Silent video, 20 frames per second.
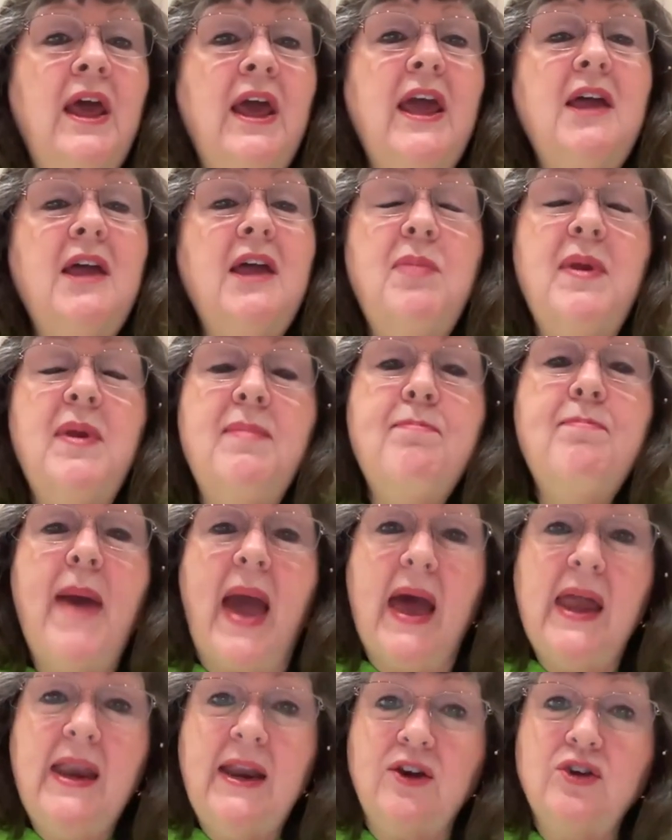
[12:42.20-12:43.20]
He had been
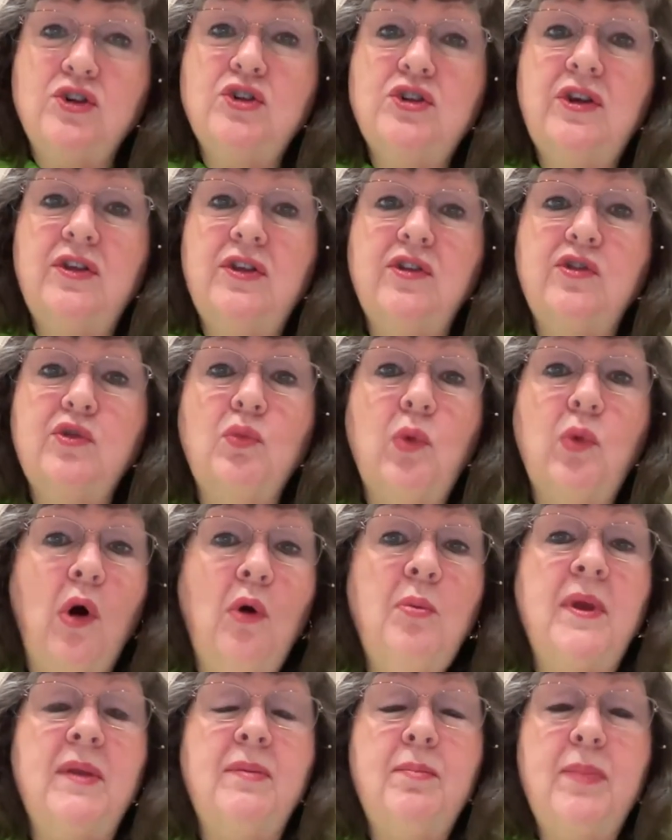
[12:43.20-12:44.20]
banished to this
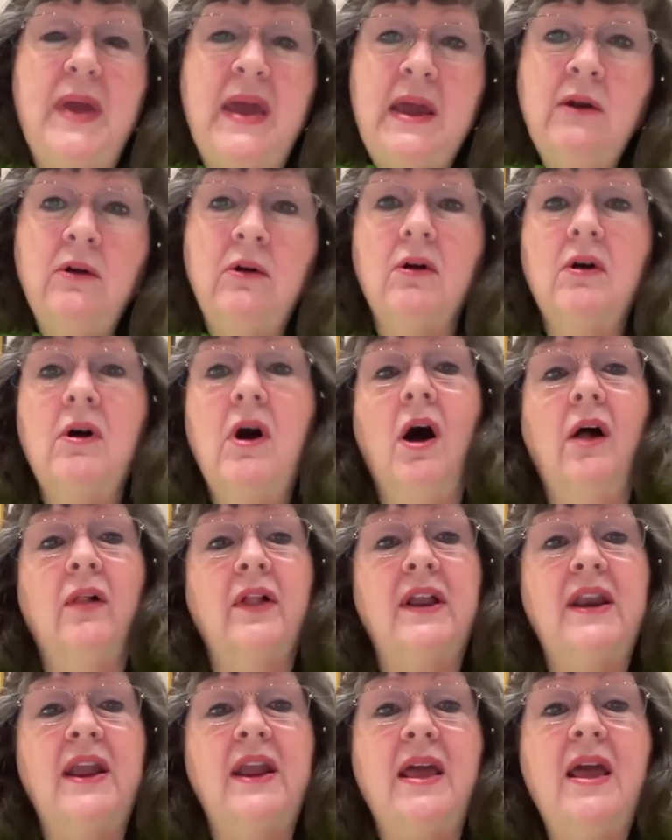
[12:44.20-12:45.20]
Roman penal
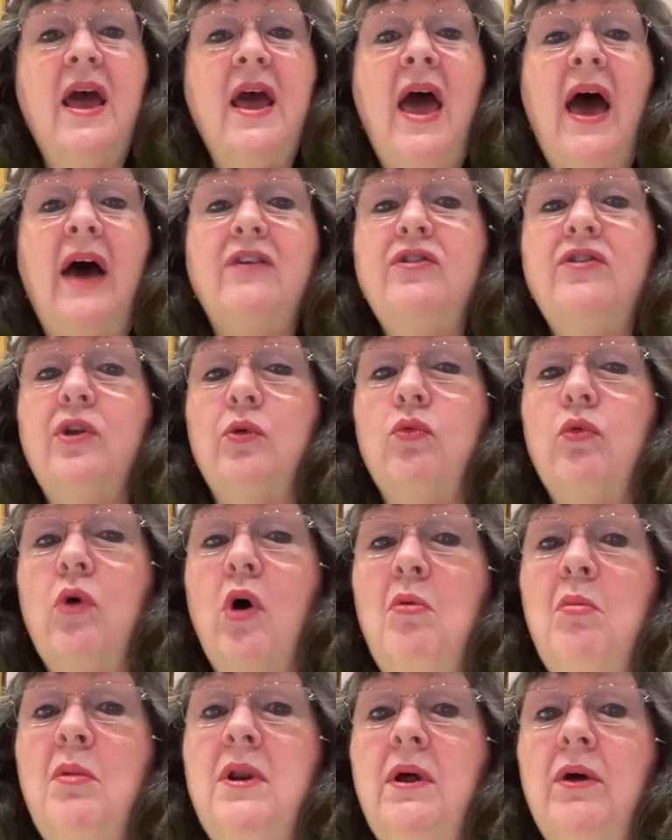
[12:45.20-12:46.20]
colony as the
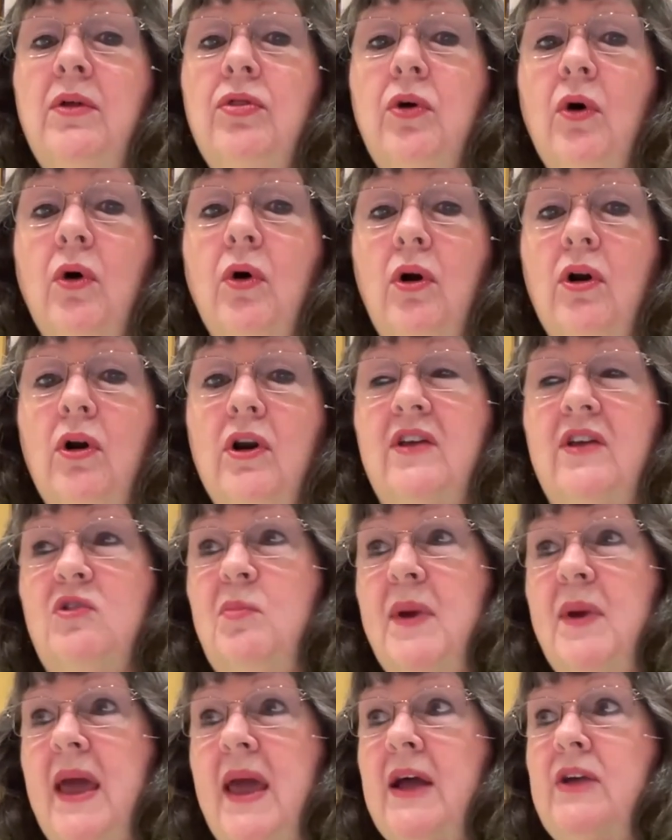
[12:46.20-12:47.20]
Roman
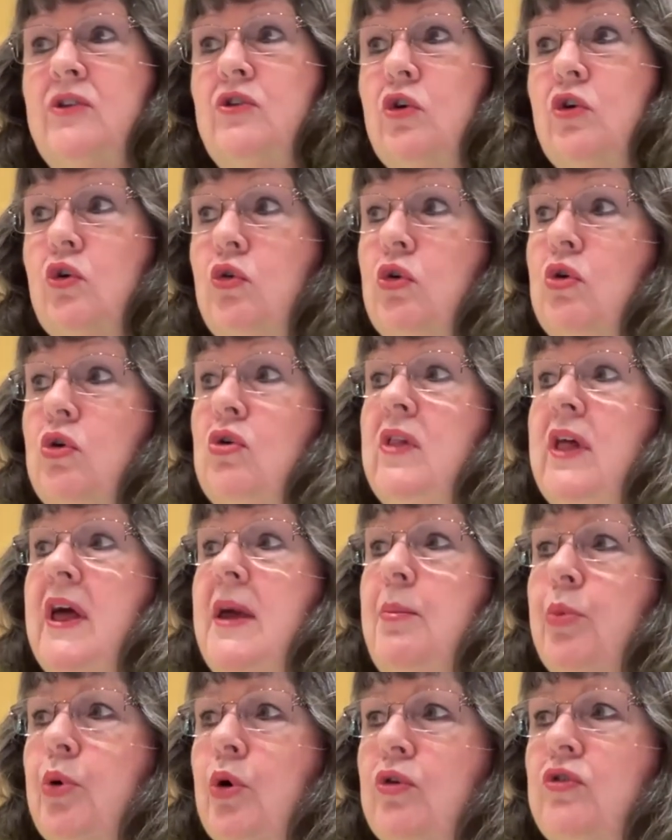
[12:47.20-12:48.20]
authorities began to
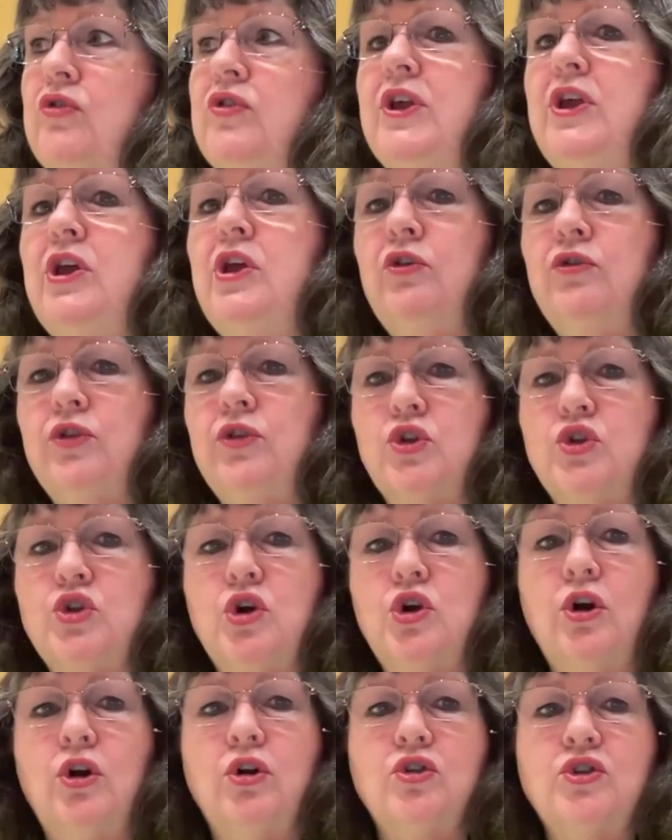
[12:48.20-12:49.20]
cruelly persecute the
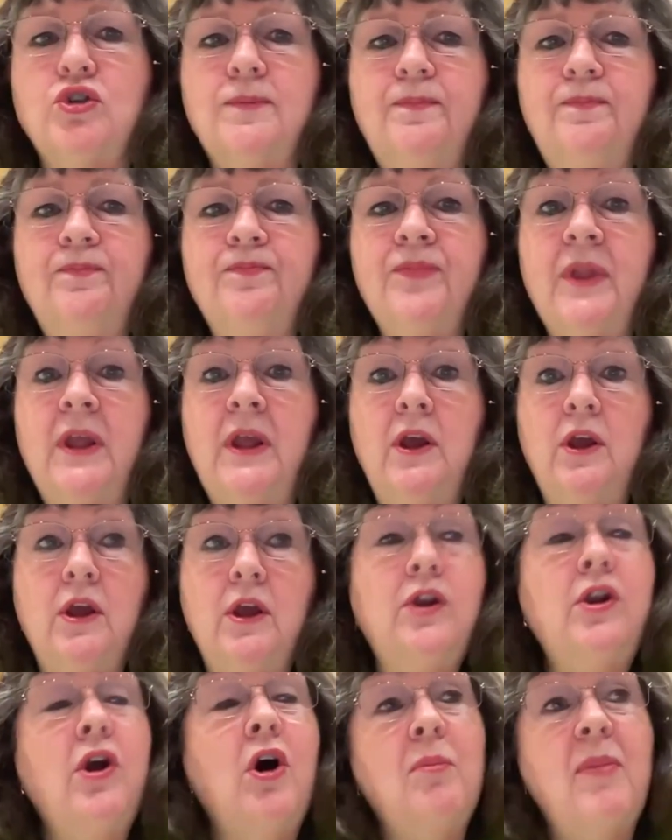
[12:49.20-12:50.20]
church.
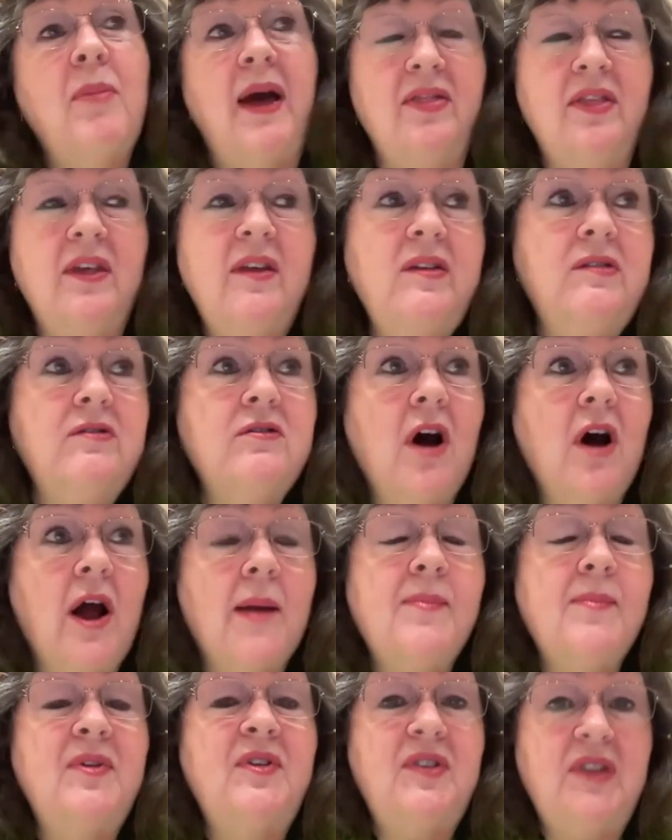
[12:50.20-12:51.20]
You know, by this
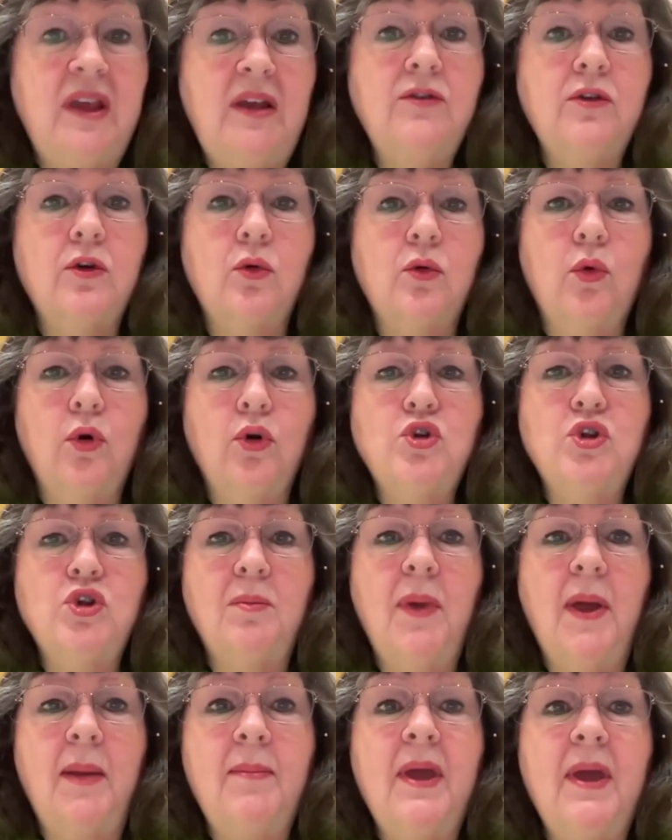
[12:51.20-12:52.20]
time, Caesar
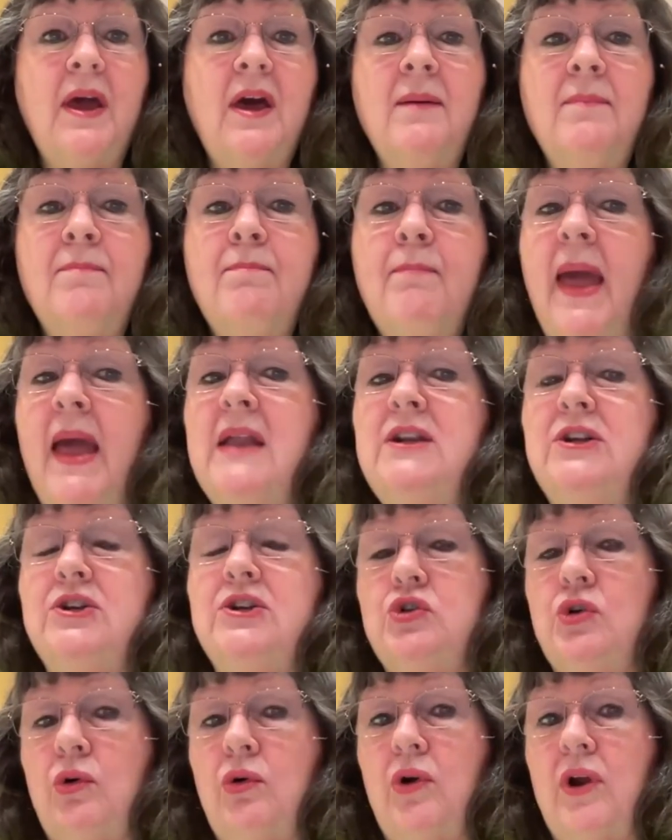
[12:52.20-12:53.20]
worship had become
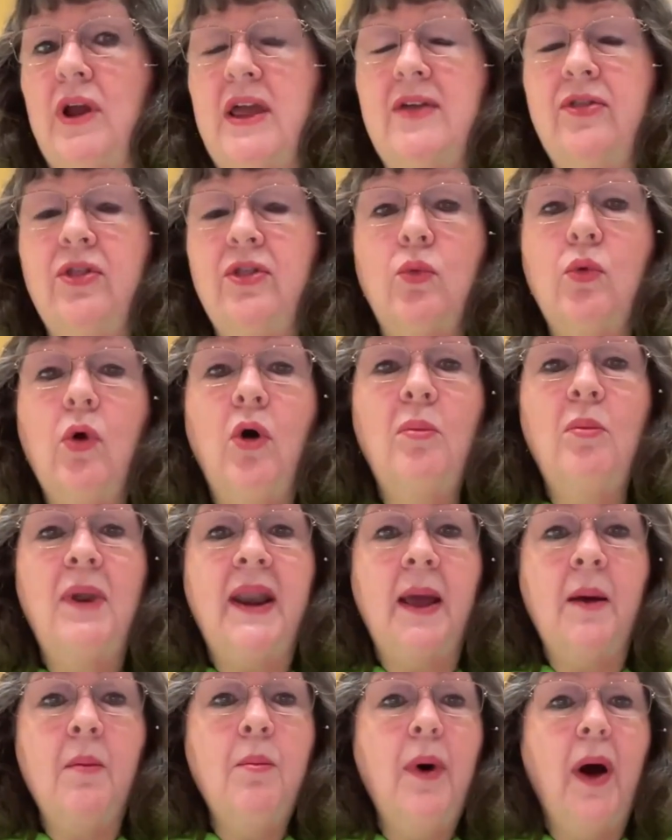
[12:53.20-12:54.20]
mandatory in the
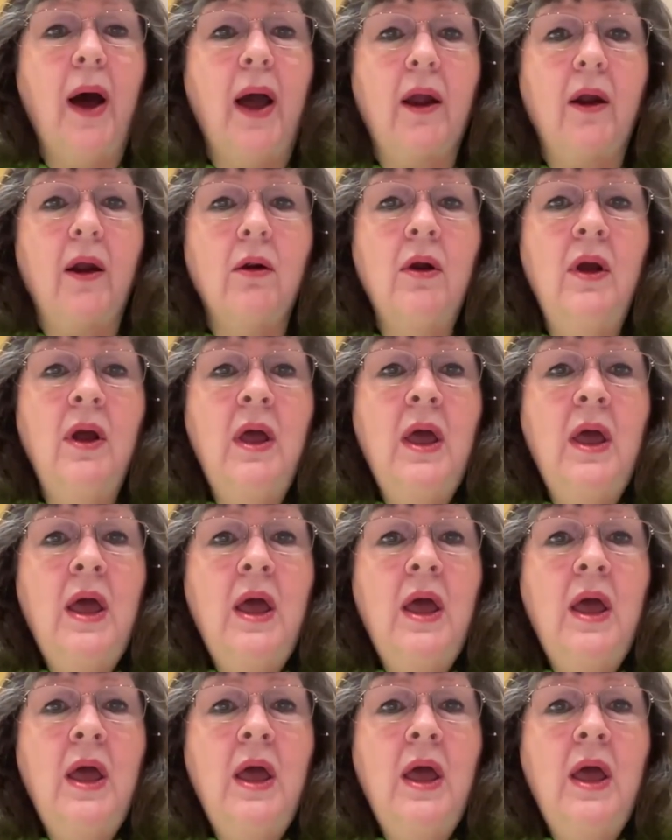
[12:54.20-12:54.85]
Roman Empire,